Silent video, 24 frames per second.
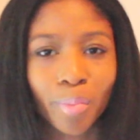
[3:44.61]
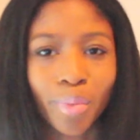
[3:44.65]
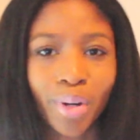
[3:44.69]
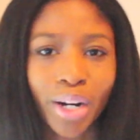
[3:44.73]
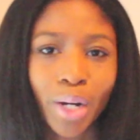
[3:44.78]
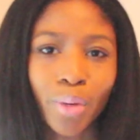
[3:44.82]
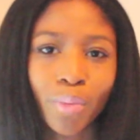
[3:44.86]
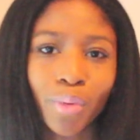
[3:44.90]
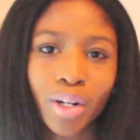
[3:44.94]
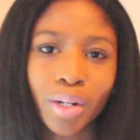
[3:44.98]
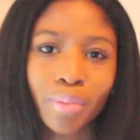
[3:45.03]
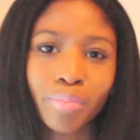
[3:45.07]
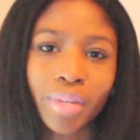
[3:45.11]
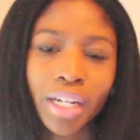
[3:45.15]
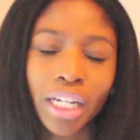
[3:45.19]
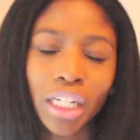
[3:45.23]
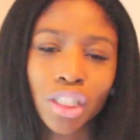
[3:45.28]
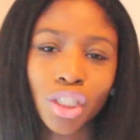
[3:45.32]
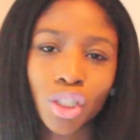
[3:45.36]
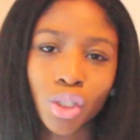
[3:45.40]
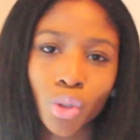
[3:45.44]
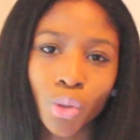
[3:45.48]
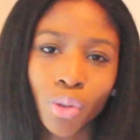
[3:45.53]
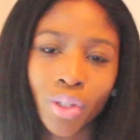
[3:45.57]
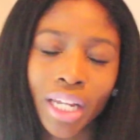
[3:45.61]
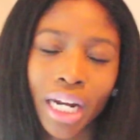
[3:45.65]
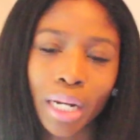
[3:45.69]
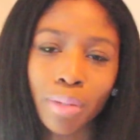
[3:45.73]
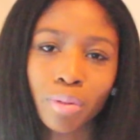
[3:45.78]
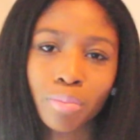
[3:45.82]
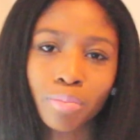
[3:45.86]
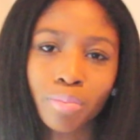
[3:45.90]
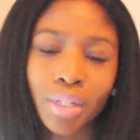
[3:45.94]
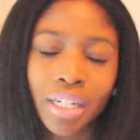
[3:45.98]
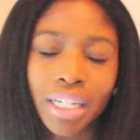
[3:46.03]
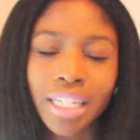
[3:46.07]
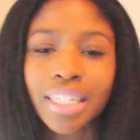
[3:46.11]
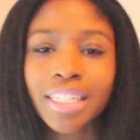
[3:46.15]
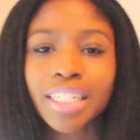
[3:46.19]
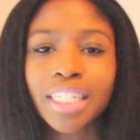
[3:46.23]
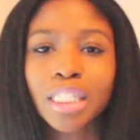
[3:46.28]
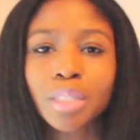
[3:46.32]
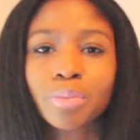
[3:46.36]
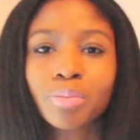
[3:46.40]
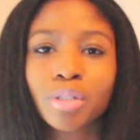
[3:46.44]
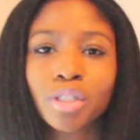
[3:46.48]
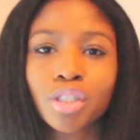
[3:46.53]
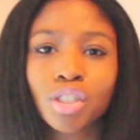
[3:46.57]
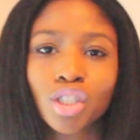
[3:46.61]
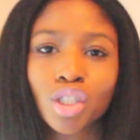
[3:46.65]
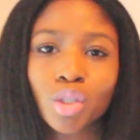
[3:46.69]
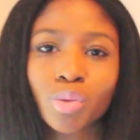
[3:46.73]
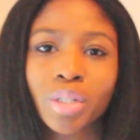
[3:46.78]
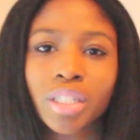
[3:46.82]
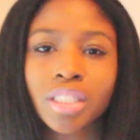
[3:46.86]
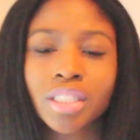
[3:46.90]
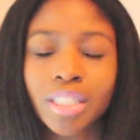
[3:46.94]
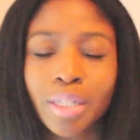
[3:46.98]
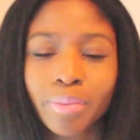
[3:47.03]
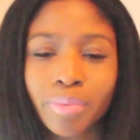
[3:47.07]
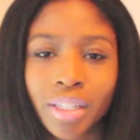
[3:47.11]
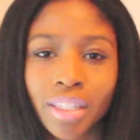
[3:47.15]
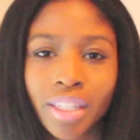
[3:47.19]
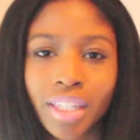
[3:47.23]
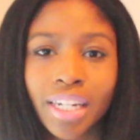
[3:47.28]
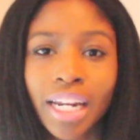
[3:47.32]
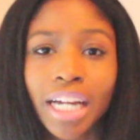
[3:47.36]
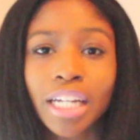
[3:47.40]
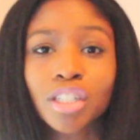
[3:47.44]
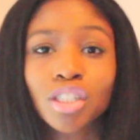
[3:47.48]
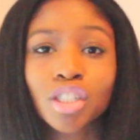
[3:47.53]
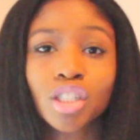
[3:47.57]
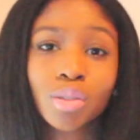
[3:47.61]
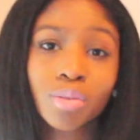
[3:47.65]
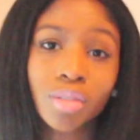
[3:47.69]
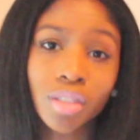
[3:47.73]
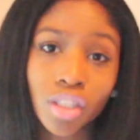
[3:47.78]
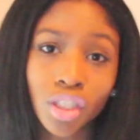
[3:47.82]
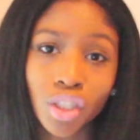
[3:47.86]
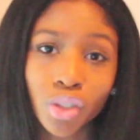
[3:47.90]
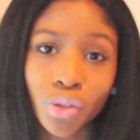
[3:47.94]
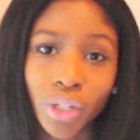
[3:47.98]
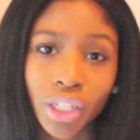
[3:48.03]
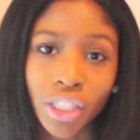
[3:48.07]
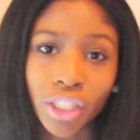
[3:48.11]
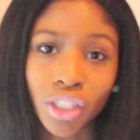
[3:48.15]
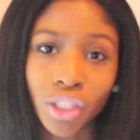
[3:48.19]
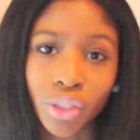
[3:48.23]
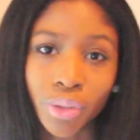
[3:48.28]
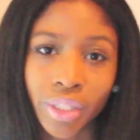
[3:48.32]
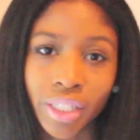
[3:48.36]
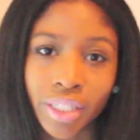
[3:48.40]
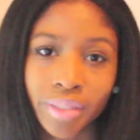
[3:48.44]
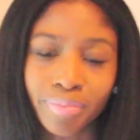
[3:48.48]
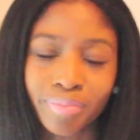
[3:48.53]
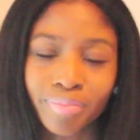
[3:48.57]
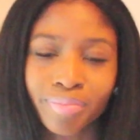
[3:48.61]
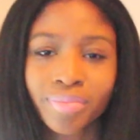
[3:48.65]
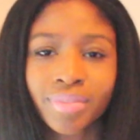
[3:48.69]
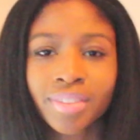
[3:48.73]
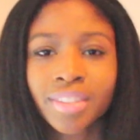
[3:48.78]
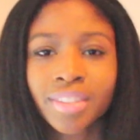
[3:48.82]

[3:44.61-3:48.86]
but I want to make sure that I'm at least pursuing something that I do enjoy doing.